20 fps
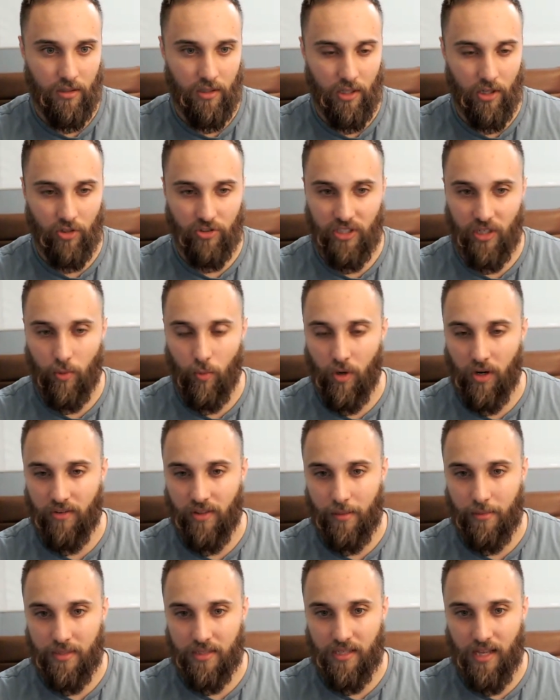It looks like one of
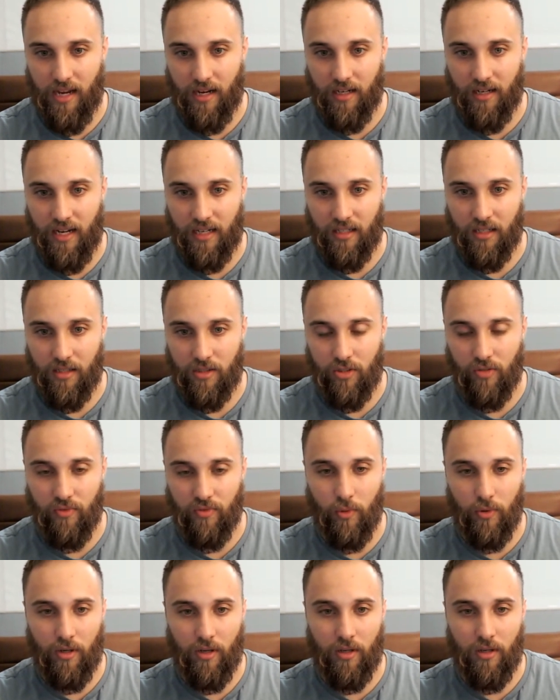them is not connected. So if
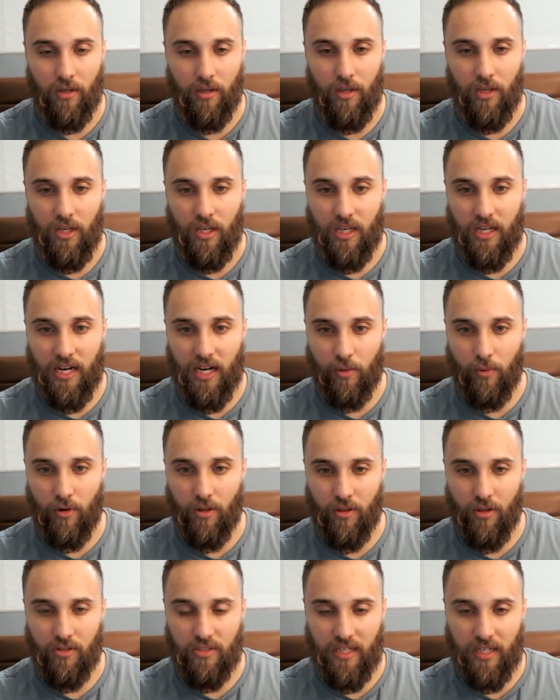you want to connect one
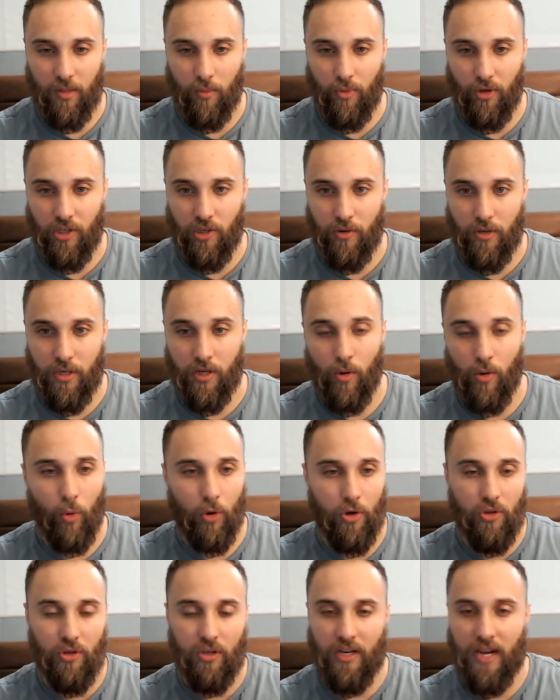of those, I can bring you in,
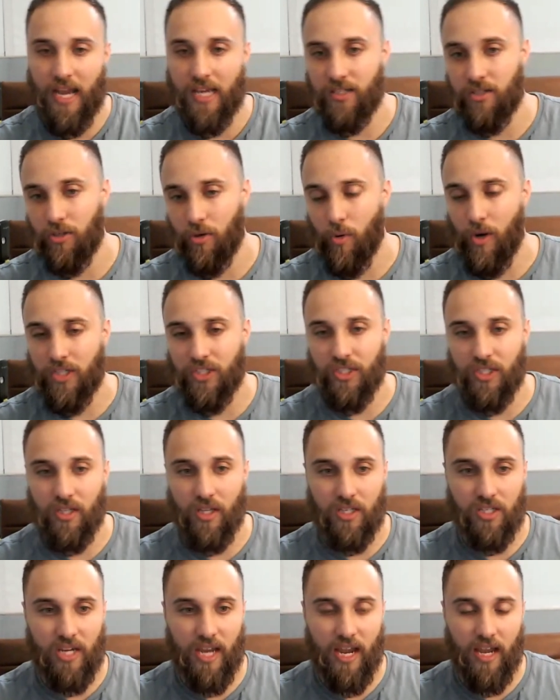or you can ask your question in the
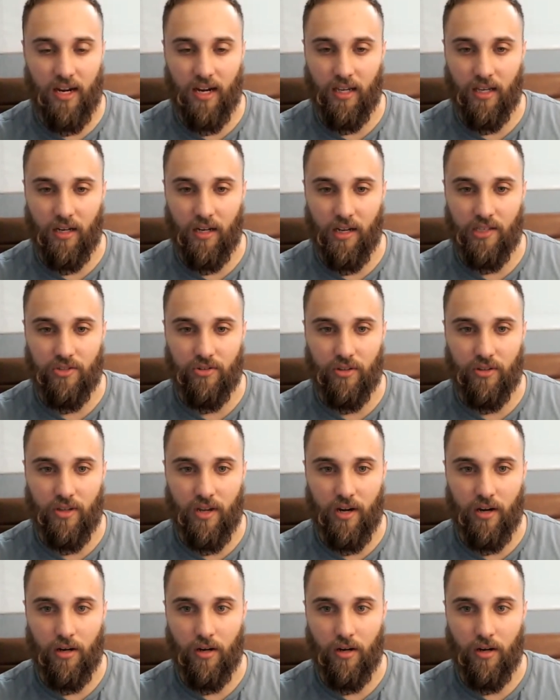chat and I can answer it there.